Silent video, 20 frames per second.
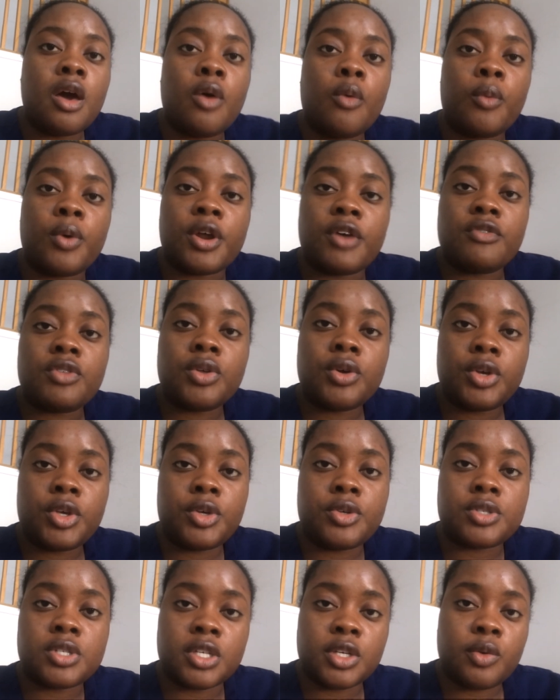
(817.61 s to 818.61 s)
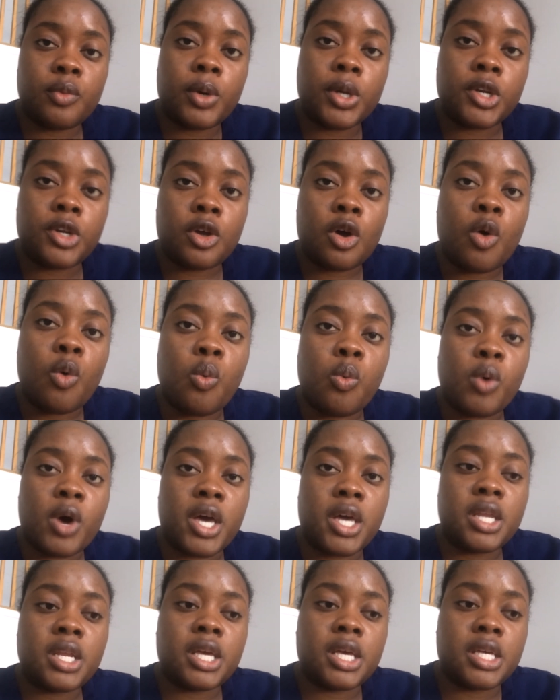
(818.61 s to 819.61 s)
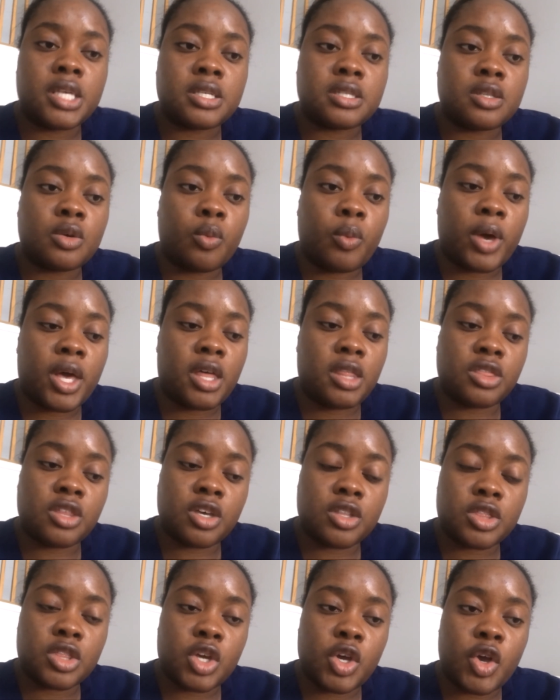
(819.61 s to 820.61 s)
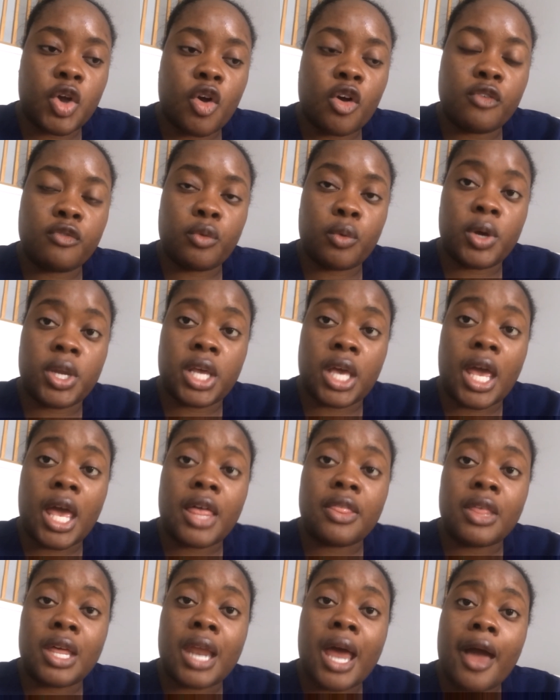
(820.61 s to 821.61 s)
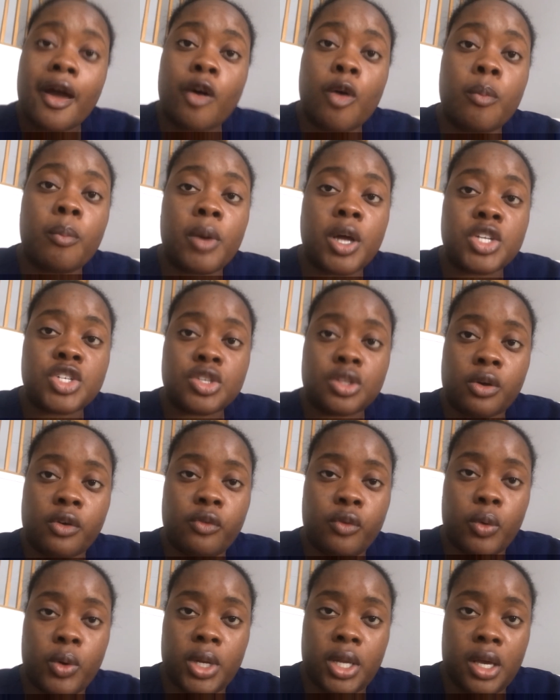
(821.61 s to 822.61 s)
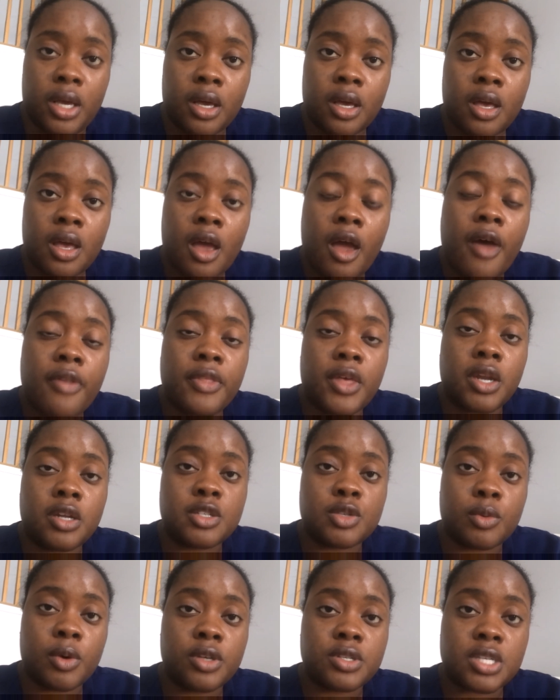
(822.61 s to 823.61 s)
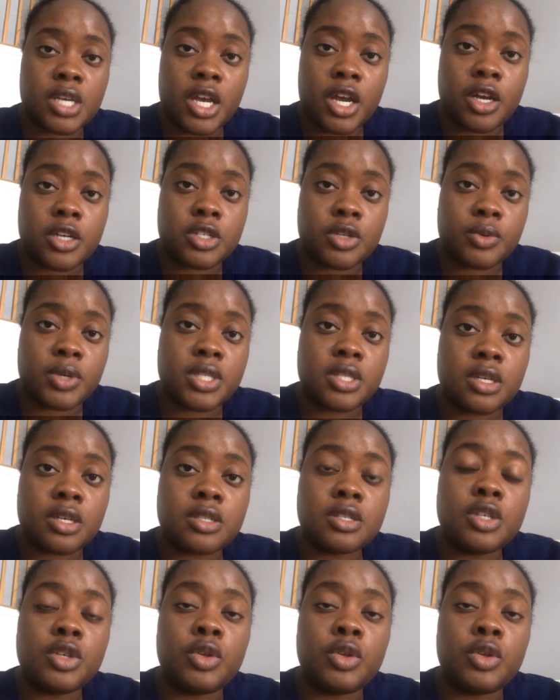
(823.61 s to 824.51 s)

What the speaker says: Whatever they're using, you want to know what is the way that they are voiding, and then how much they're voiding, and then as well as the characteristics.